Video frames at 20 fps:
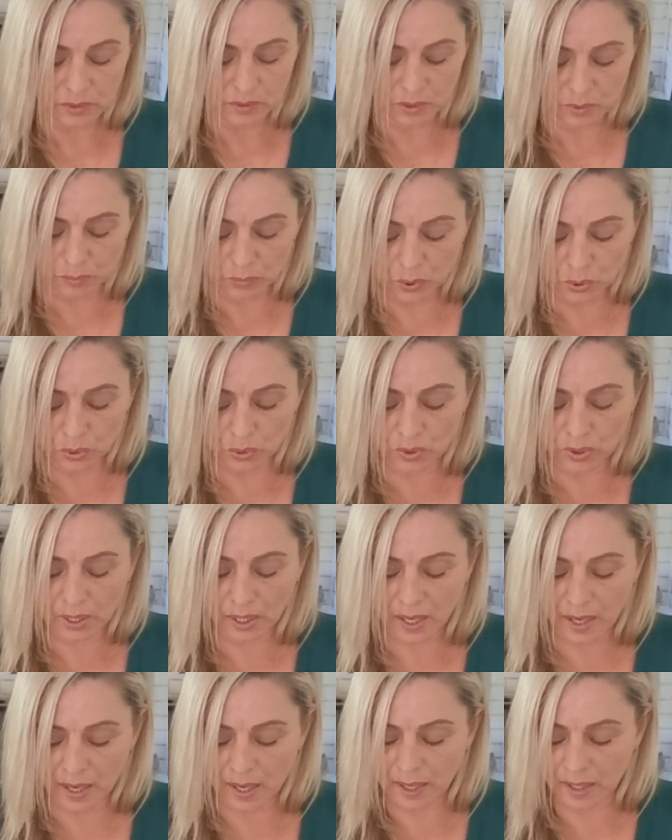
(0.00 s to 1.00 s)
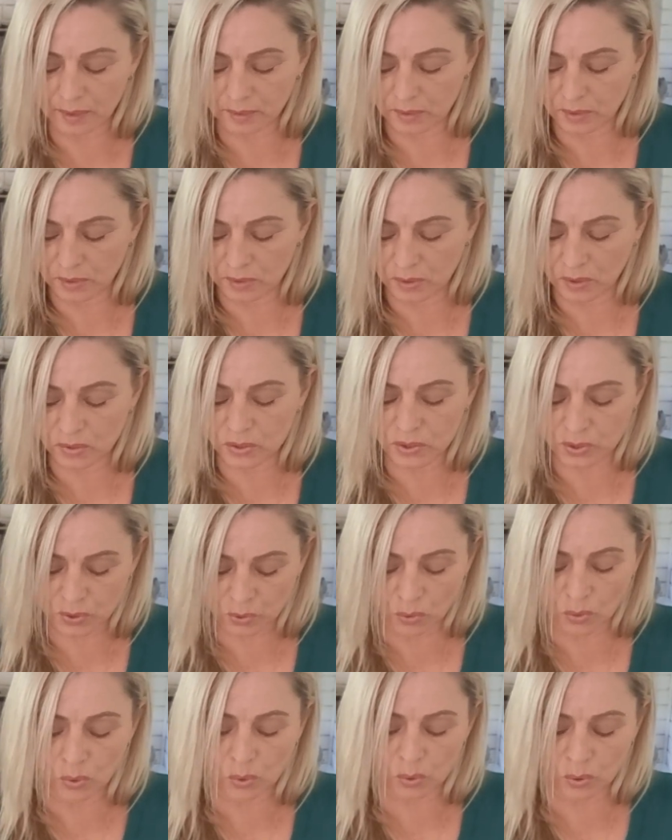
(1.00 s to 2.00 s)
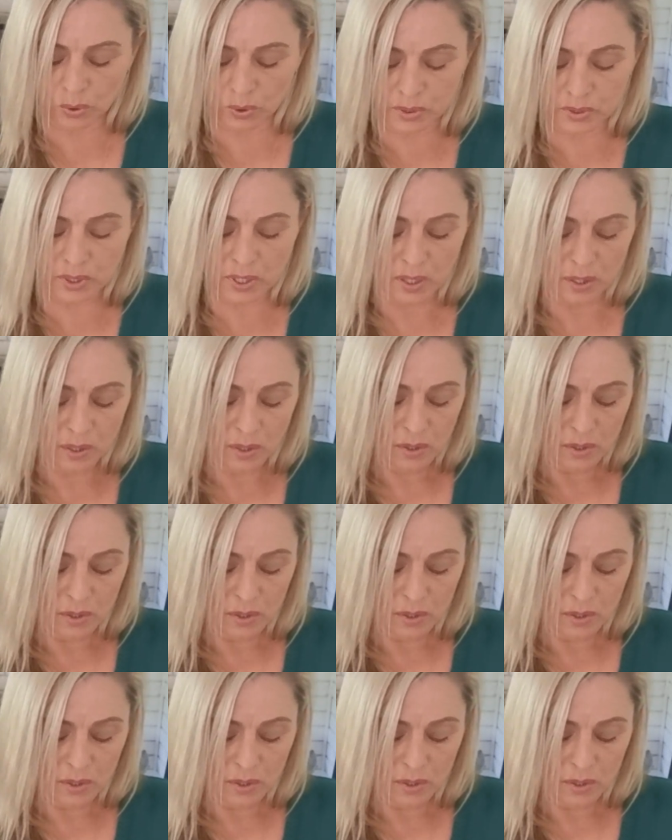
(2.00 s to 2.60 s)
the Moon card, the Swords.